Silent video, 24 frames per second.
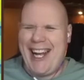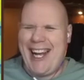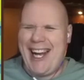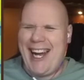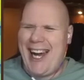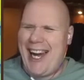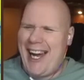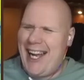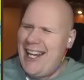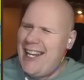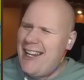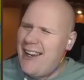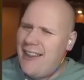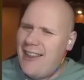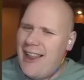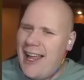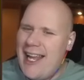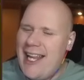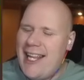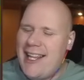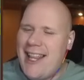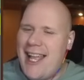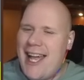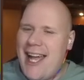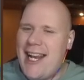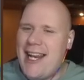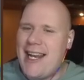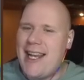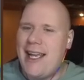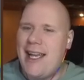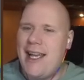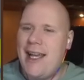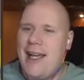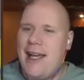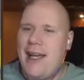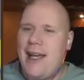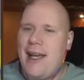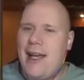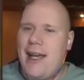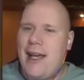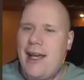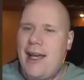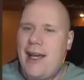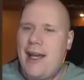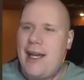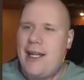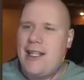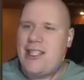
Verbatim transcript: kinda like that. It